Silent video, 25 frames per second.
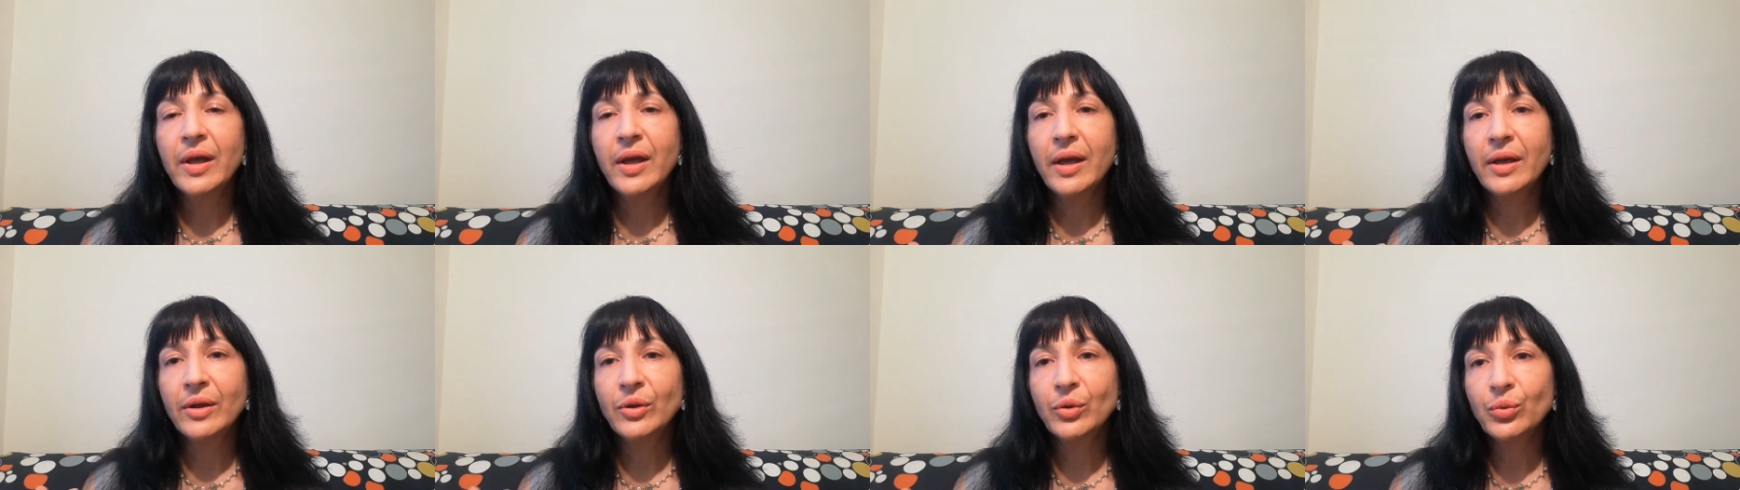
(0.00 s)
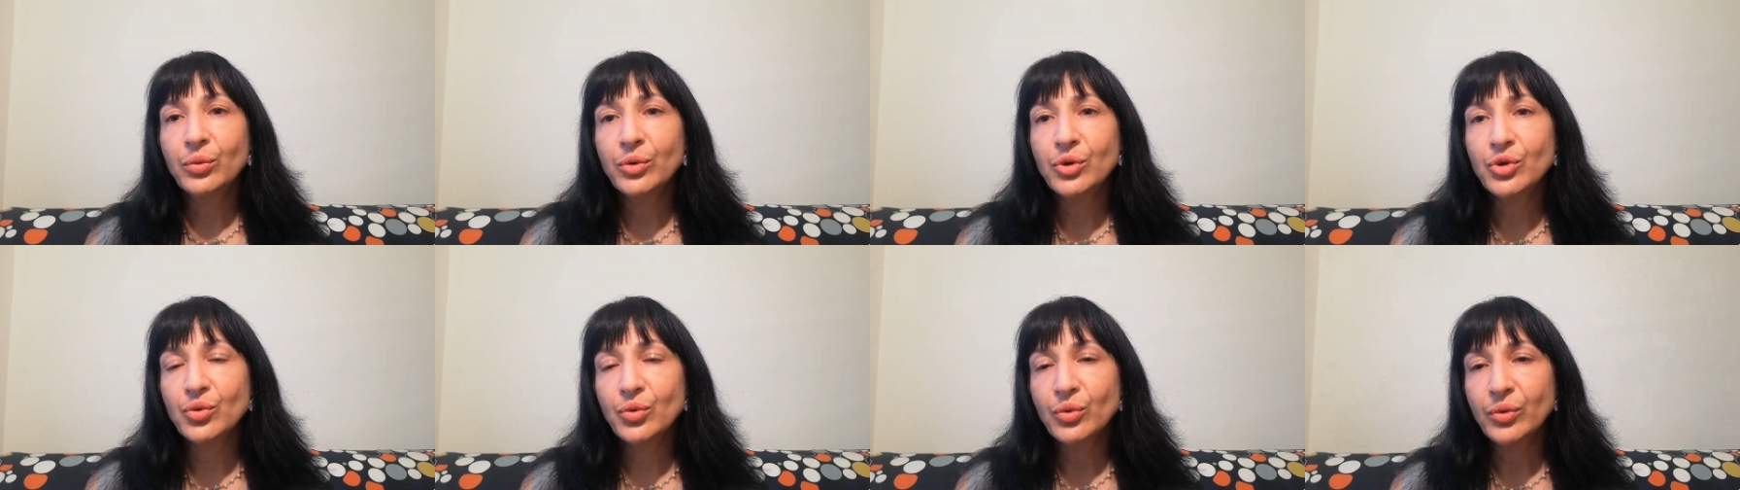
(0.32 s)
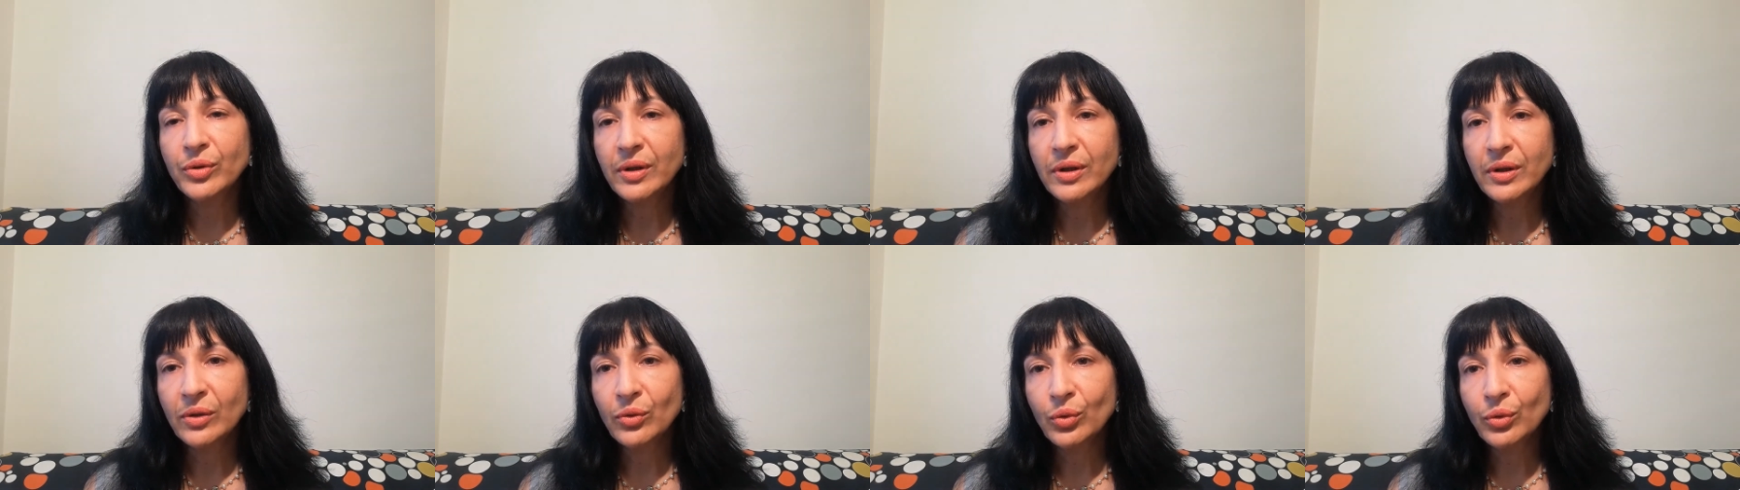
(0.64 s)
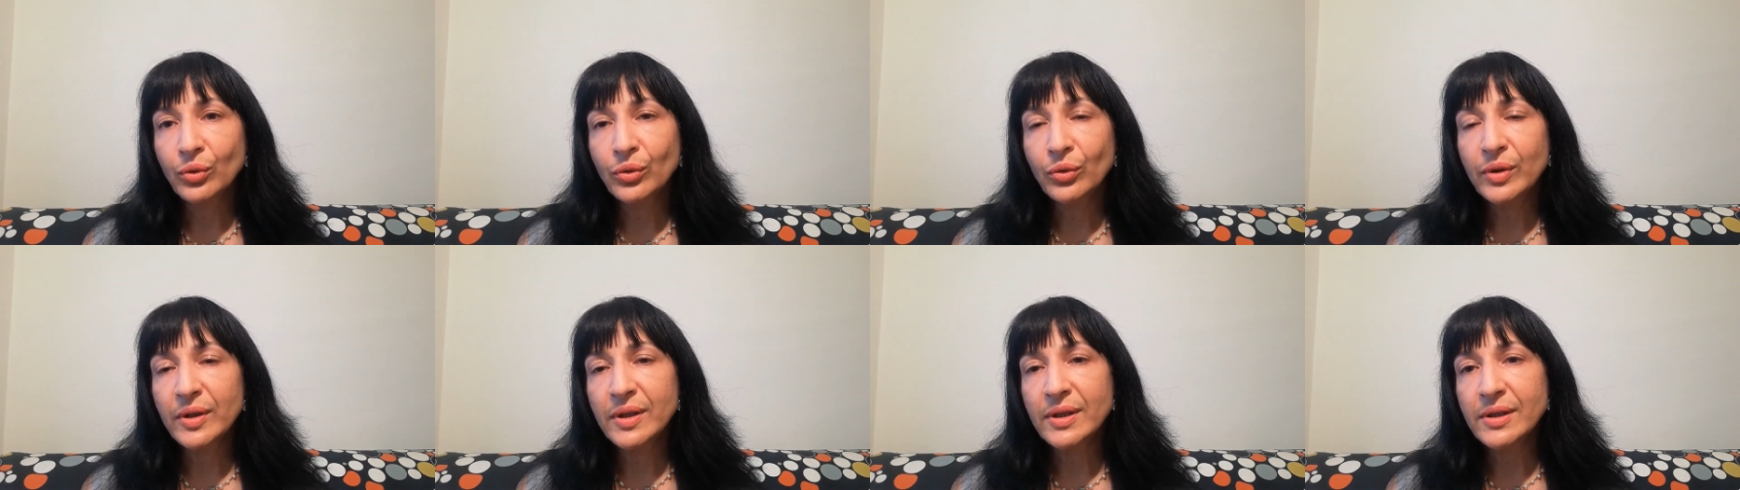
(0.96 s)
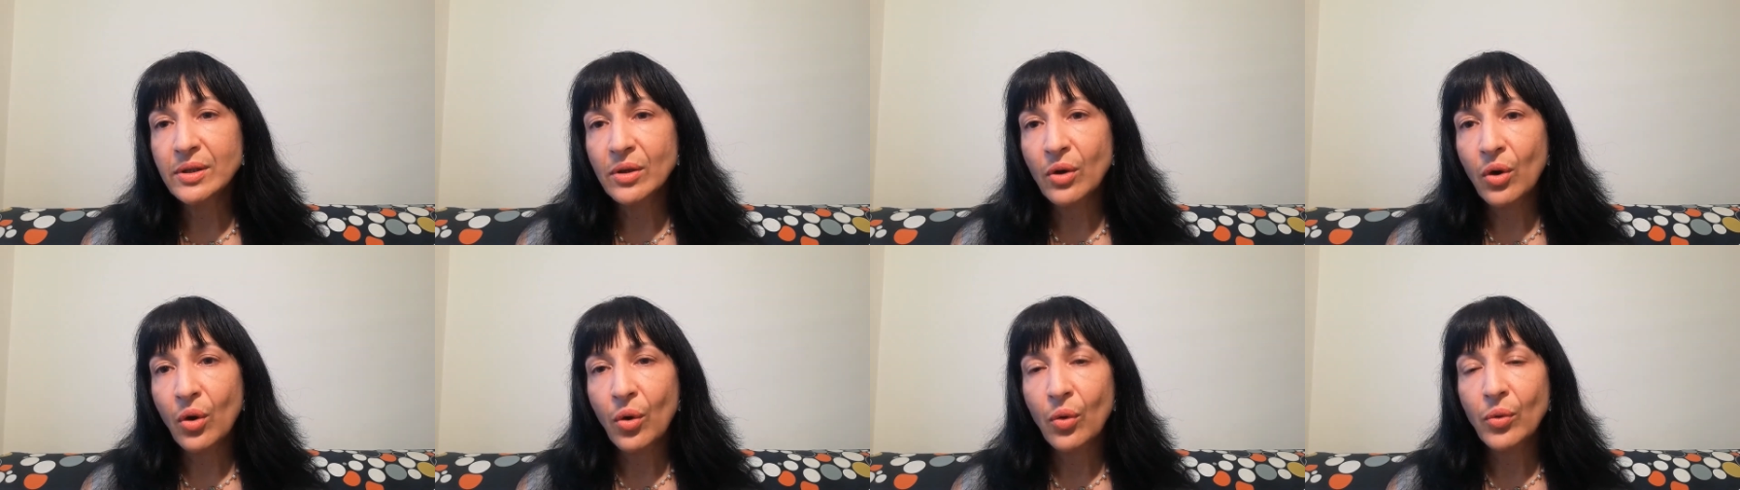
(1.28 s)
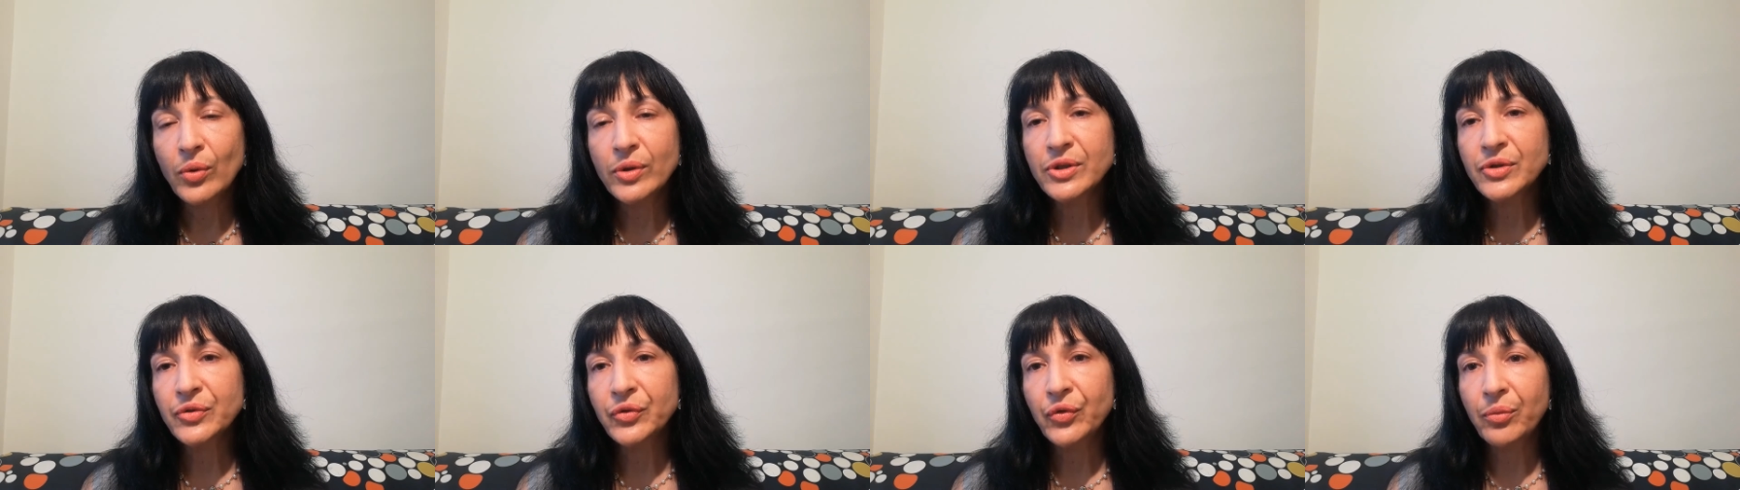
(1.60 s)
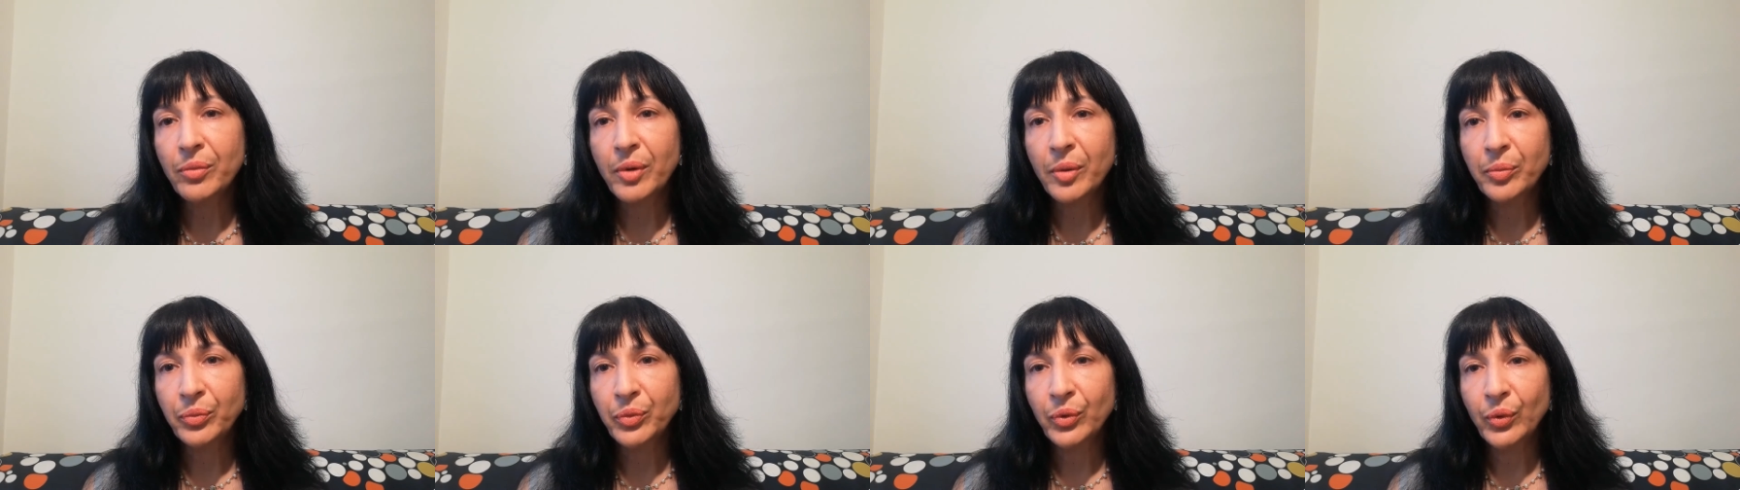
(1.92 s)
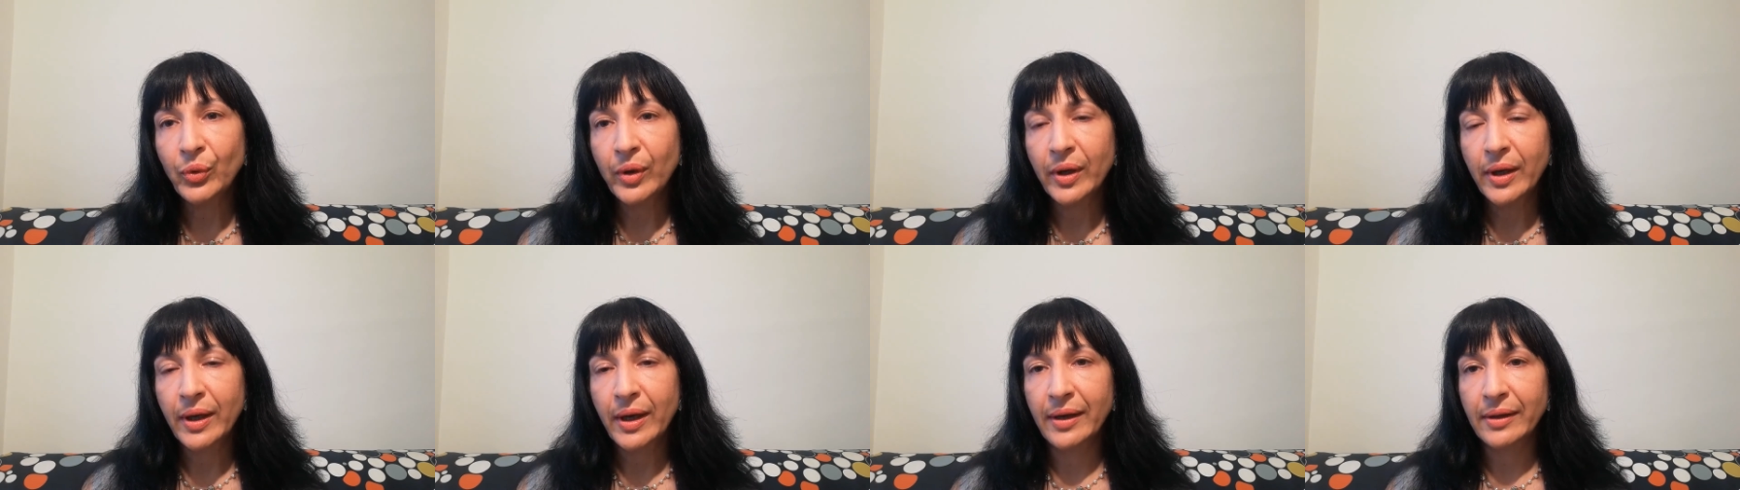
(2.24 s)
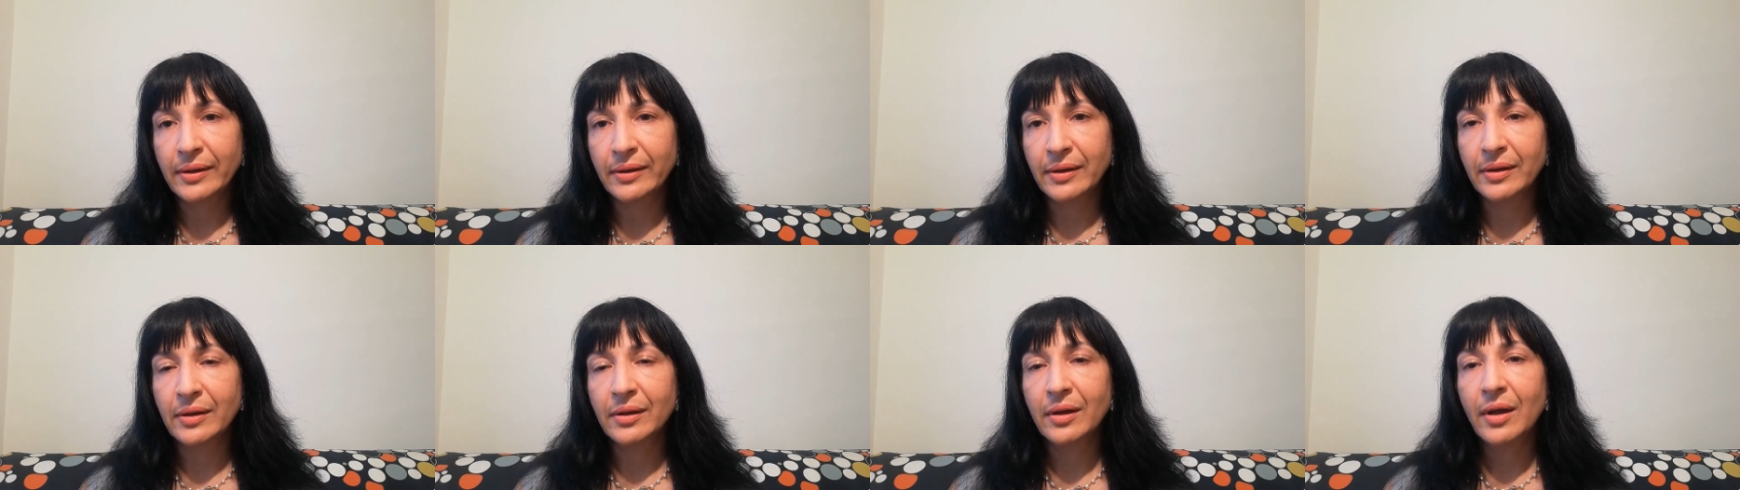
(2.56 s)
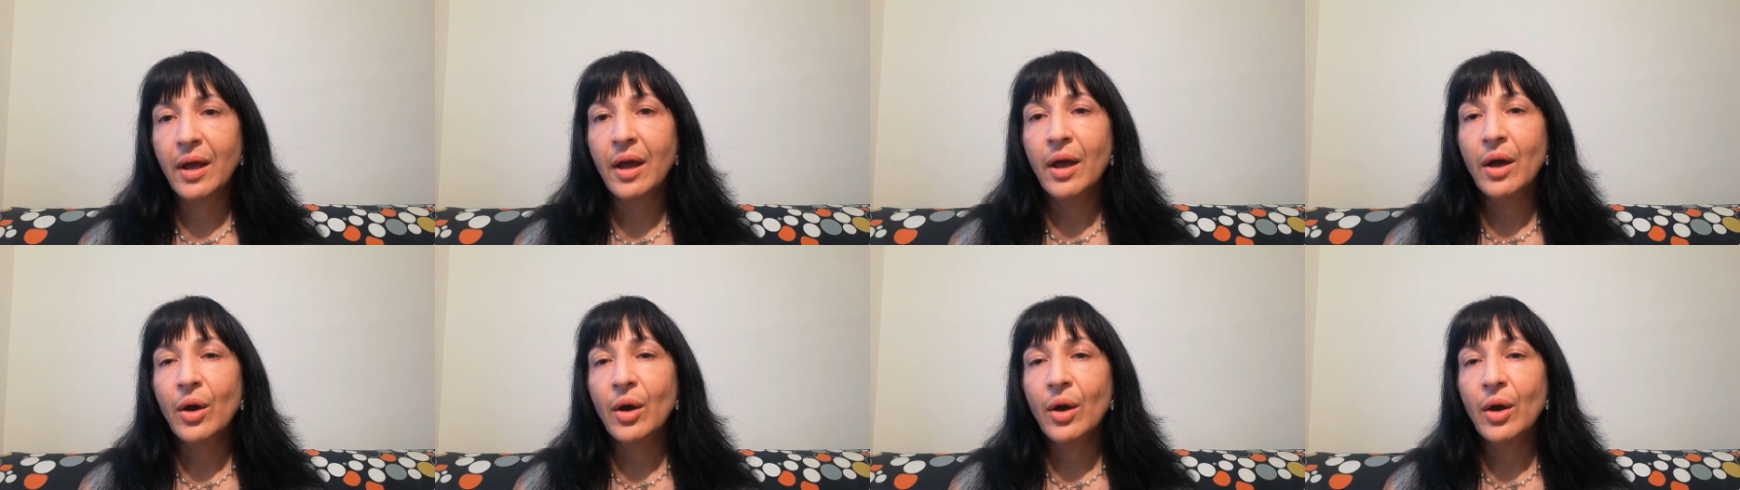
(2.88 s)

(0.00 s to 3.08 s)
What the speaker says: and we should do this always from a pure heart.